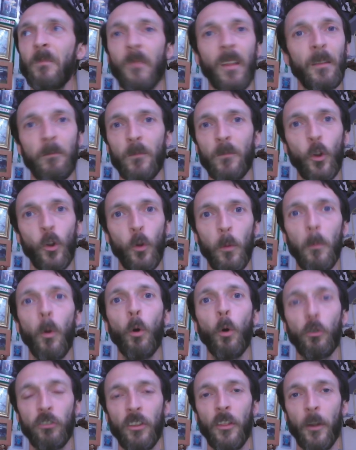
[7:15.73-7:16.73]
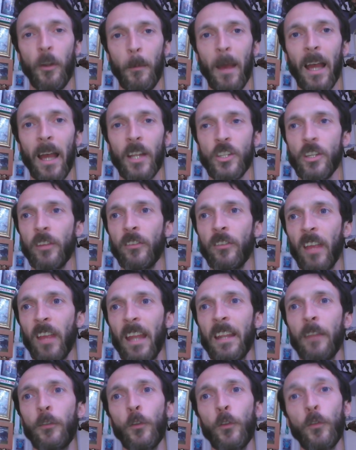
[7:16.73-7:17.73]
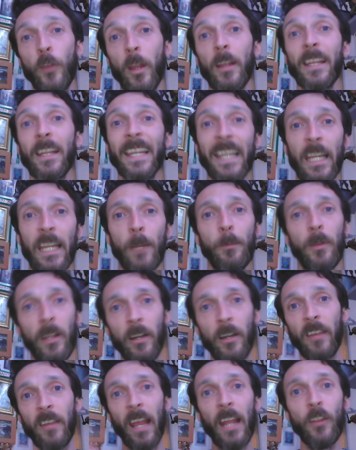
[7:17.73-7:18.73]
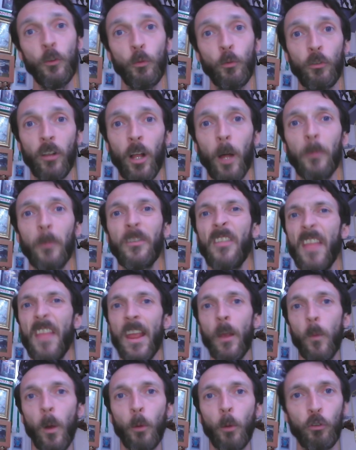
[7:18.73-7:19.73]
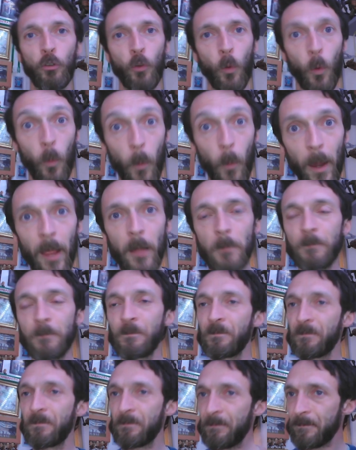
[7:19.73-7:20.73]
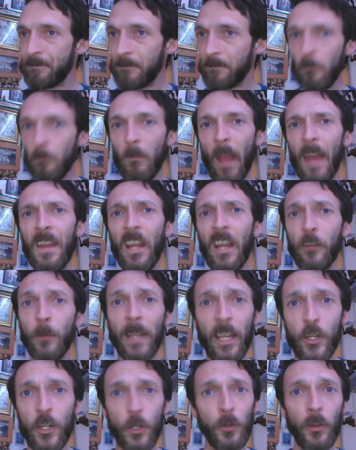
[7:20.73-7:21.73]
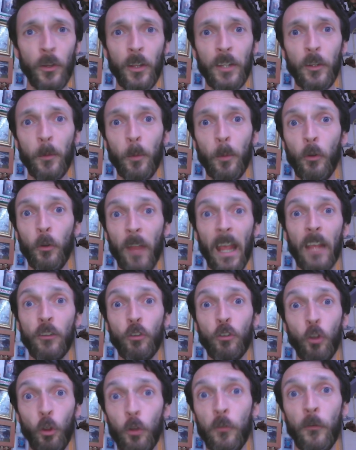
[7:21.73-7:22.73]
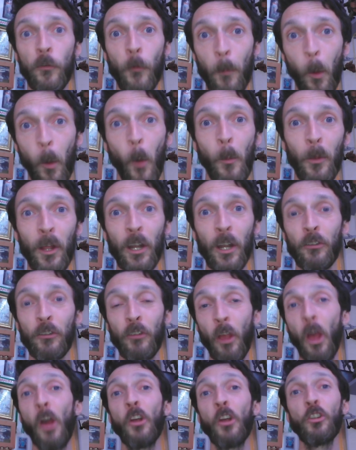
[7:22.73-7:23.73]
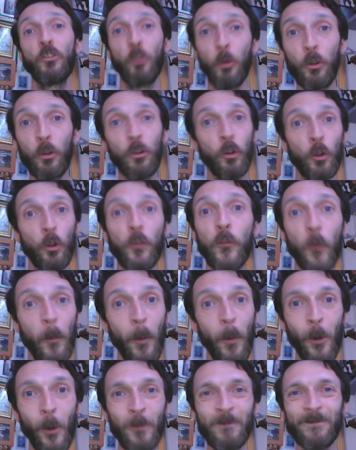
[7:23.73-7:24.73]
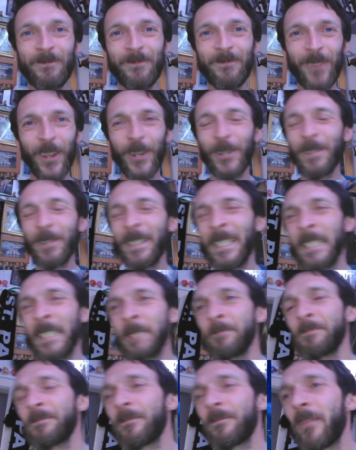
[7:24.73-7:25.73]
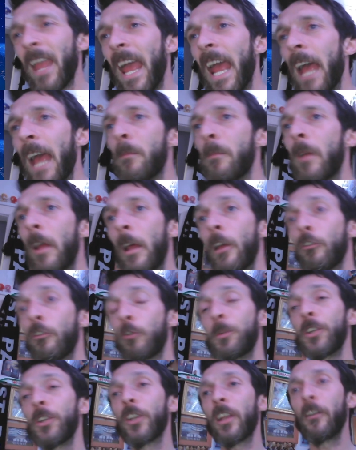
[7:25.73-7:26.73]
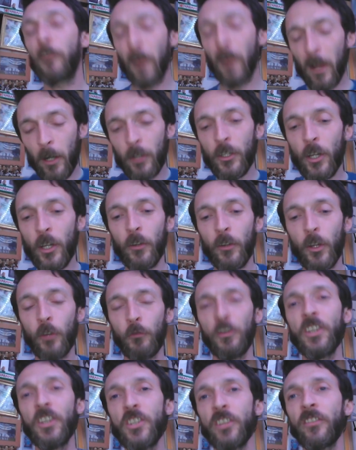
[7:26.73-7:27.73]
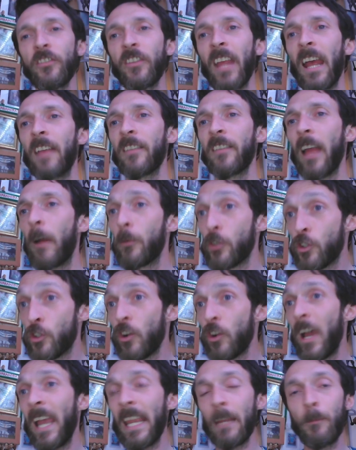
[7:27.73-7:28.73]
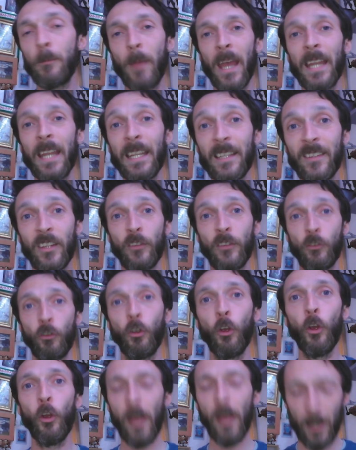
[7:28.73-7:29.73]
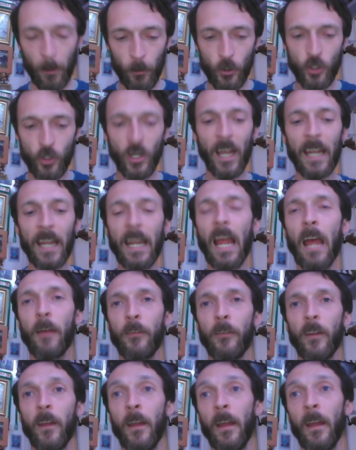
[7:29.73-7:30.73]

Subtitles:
most of their matches, and if you've got key players in those clubs, they will score well, and that's what gets you on the leaderboard, is good football players doing good football. So when you're configuring your regions, guys, I would try and pin it to 2, and I would try and have it